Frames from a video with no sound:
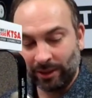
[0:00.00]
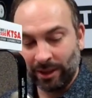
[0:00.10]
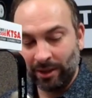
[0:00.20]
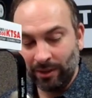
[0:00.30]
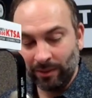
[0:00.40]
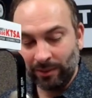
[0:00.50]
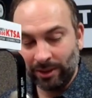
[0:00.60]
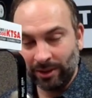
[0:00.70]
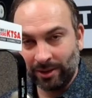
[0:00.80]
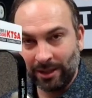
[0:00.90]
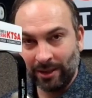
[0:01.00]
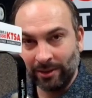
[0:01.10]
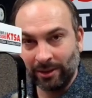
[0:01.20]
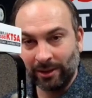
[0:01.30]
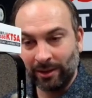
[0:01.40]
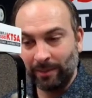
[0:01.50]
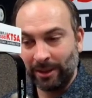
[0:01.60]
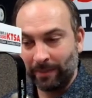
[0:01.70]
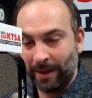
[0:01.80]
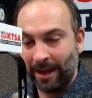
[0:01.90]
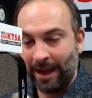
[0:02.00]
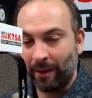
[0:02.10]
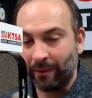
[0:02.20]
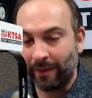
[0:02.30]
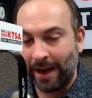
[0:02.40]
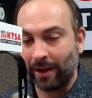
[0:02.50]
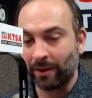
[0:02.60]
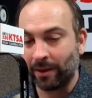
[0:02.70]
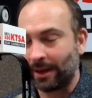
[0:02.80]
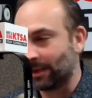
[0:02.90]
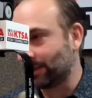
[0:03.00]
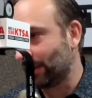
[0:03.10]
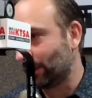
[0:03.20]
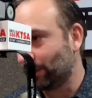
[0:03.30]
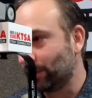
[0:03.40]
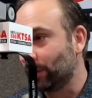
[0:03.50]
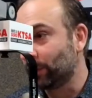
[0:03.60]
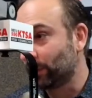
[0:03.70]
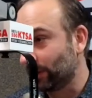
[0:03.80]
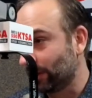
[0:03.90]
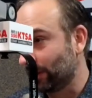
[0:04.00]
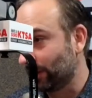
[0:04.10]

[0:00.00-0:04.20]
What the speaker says: can you just tell us a little bit about how Valor has helped you with the...